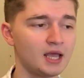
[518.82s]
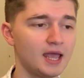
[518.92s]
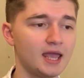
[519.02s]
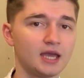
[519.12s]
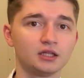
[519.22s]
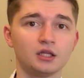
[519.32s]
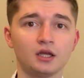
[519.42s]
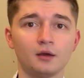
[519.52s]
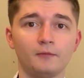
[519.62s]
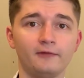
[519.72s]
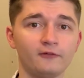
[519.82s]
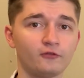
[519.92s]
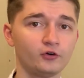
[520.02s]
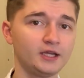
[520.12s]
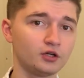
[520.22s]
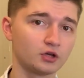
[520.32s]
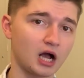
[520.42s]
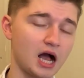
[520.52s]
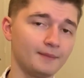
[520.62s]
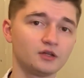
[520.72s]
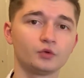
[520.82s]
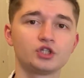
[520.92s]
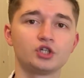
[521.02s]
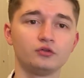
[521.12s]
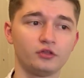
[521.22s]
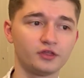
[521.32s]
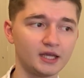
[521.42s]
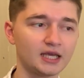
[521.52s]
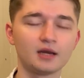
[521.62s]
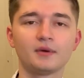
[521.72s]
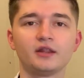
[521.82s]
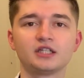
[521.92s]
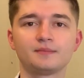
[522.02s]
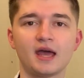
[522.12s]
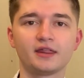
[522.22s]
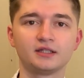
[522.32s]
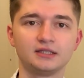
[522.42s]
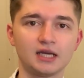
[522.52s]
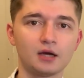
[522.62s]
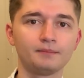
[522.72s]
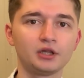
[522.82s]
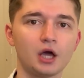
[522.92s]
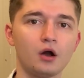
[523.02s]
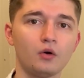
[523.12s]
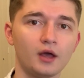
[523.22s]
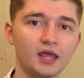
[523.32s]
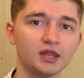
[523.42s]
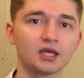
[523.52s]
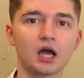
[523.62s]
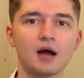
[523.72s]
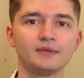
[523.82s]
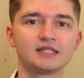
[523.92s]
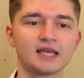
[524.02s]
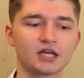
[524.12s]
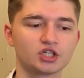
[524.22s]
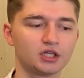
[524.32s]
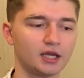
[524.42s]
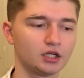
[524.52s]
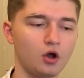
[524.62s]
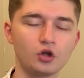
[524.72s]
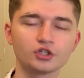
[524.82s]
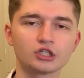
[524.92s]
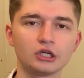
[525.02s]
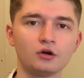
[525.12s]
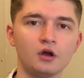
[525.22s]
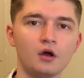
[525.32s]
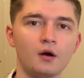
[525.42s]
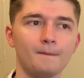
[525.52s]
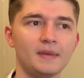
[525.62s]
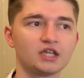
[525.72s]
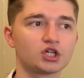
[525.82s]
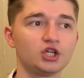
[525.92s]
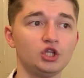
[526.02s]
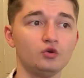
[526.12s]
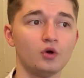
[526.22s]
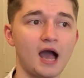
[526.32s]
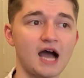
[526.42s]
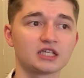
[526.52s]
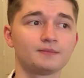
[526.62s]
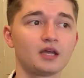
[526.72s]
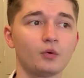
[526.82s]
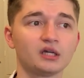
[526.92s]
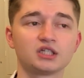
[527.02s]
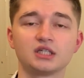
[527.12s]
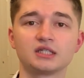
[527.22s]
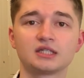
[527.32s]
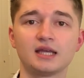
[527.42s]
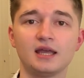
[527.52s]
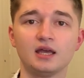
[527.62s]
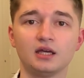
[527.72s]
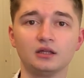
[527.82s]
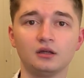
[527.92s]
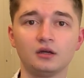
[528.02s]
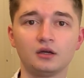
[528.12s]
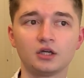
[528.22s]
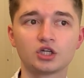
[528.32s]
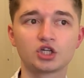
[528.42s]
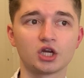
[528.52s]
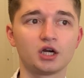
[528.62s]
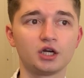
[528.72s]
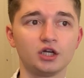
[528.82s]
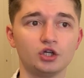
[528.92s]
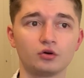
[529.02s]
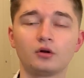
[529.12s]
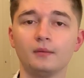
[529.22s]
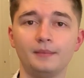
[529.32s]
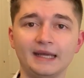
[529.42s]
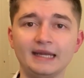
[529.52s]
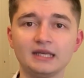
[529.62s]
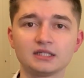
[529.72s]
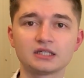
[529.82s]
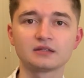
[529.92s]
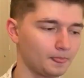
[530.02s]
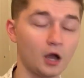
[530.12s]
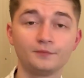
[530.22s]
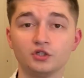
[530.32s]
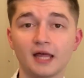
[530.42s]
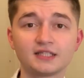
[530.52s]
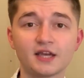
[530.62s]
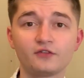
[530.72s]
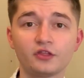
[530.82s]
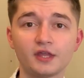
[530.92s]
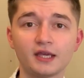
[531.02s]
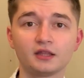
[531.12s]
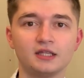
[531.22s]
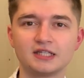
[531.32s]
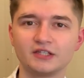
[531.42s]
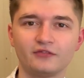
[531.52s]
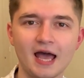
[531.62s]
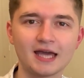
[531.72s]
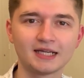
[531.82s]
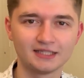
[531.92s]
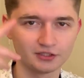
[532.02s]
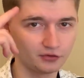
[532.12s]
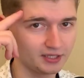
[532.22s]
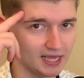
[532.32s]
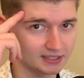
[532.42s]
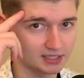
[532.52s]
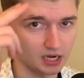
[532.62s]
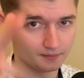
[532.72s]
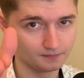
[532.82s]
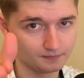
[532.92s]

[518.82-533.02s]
and feel free to comment what you're thinking about this method down below in the comment section. And also make sure you ask me questions and share your opinions. I hope you liked everything. This is Vlad. Until the next time.